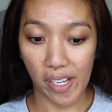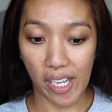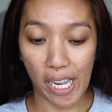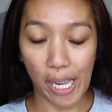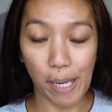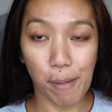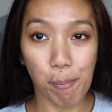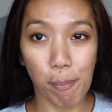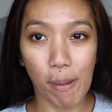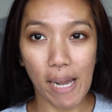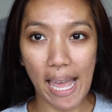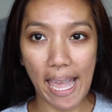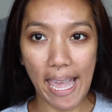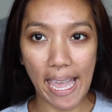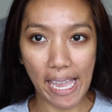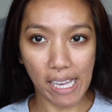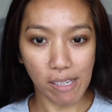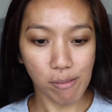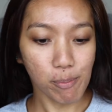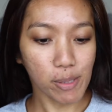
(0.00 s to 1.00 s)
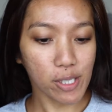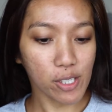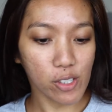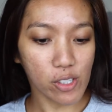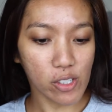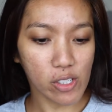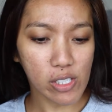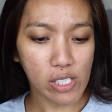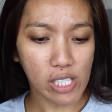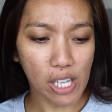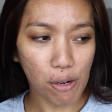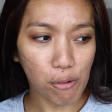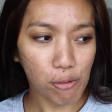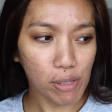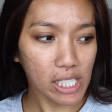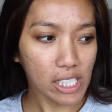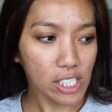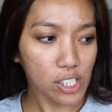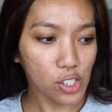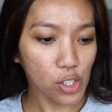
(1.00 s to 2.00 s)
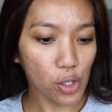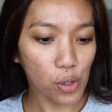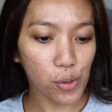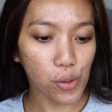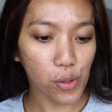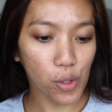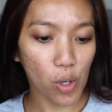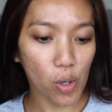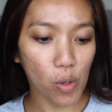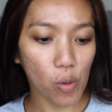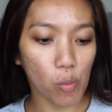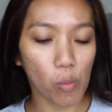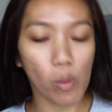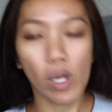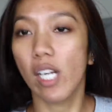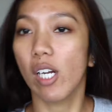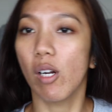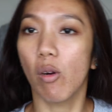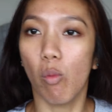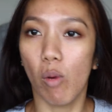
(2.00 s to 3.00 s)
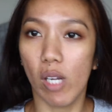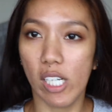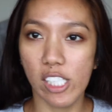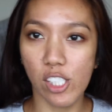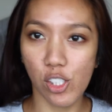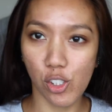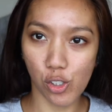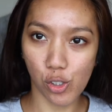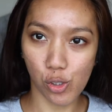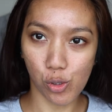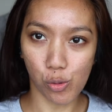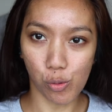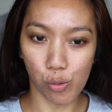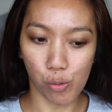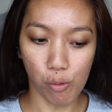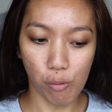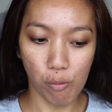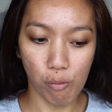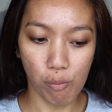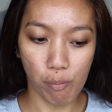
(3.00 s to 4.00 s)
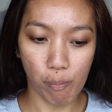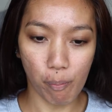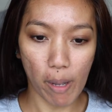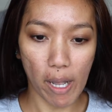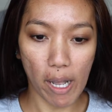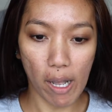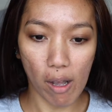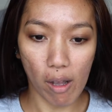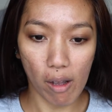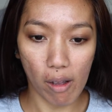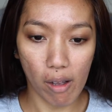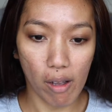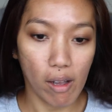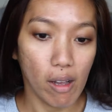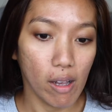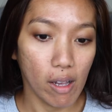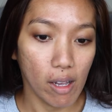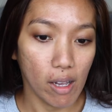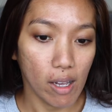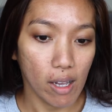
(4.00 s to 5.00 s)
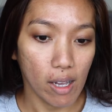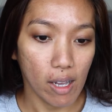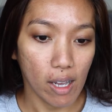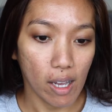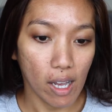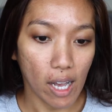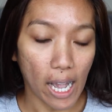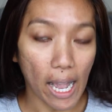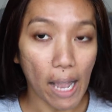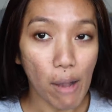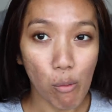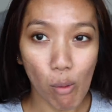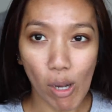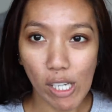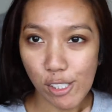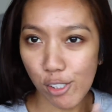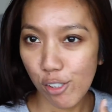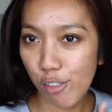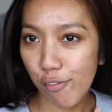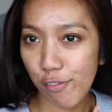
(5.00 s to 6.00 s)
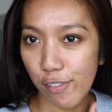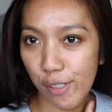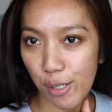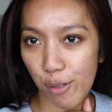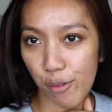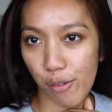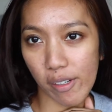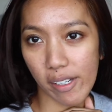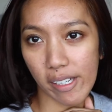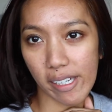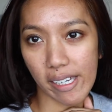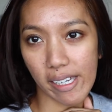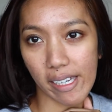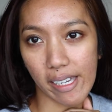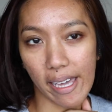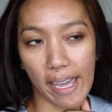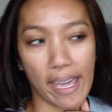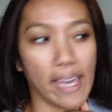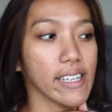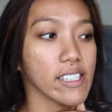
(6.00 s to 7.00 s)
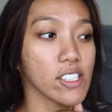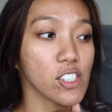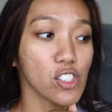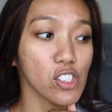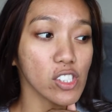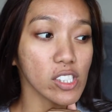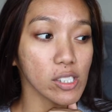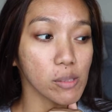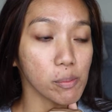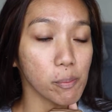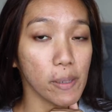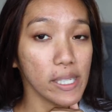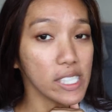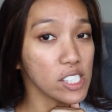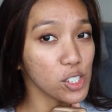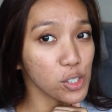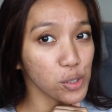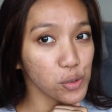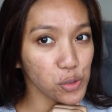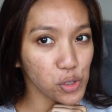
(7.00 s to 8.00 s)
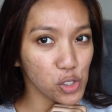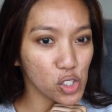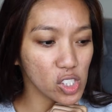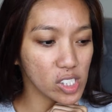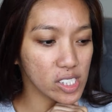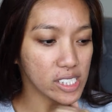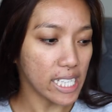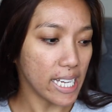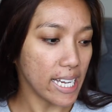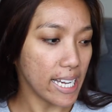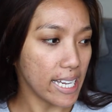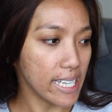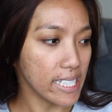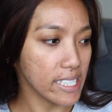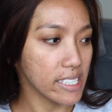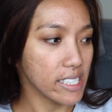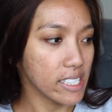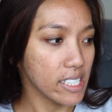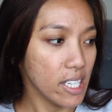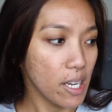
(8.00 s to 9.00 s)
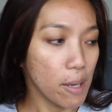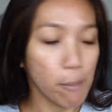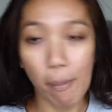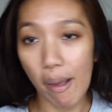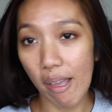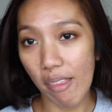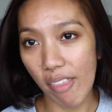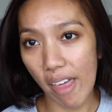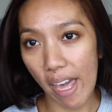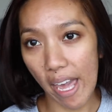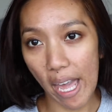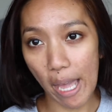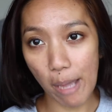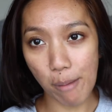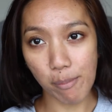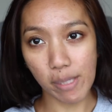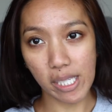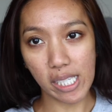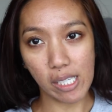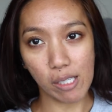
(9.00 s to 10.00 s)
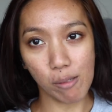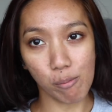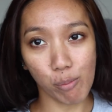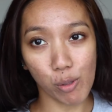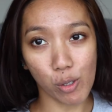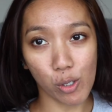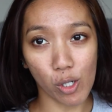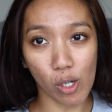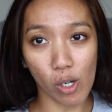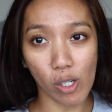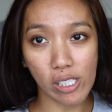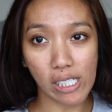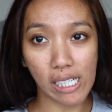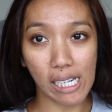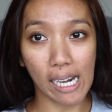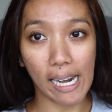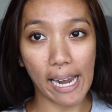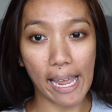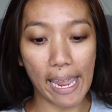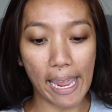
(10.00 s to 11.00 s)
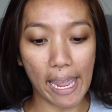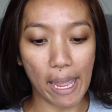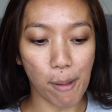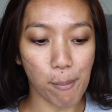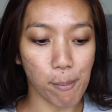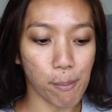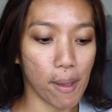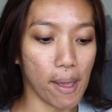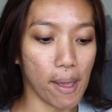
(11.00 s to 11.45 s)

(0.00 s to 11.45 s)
unplanned because I really don't know what I wanted to do, but I want to feel extra special today. By that I mean put on glam